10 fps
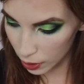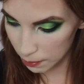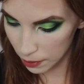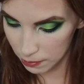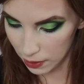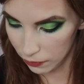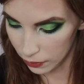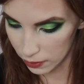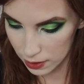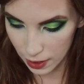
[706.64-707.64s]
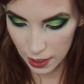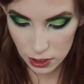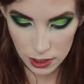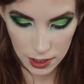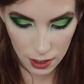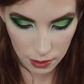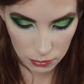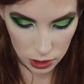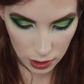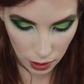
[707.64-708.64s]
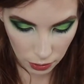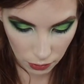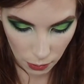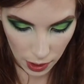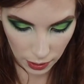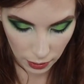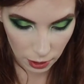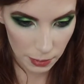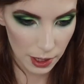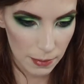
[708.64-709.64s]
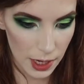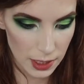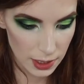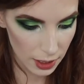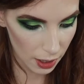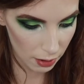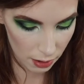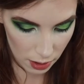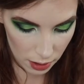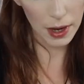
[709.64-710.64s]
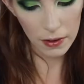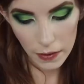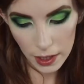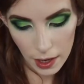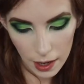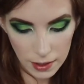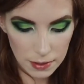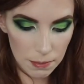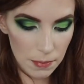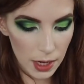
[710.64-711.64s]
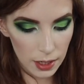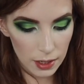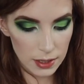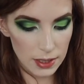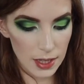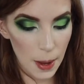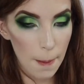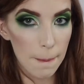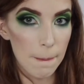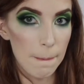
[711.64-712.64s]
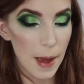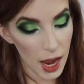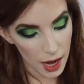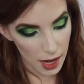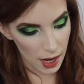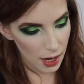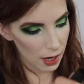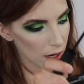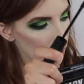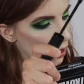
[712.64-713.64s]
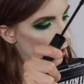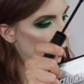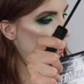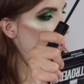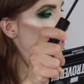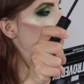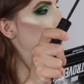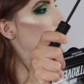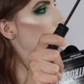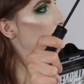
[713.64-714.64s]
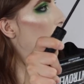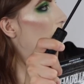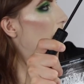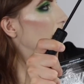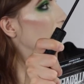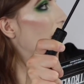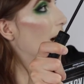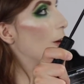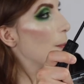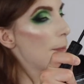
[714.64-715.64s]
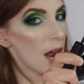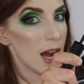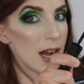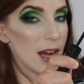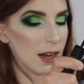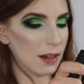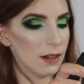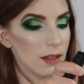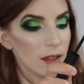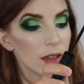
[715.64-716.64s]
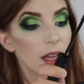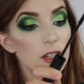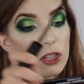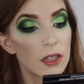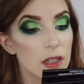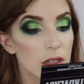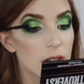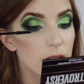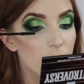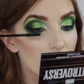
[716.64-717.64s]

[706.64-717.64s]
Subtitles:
I put my false lashes on, I'm just going to throw on a little bit of mascara. Benefit Cosmetics Bang. Bad Gal Bang Lashes.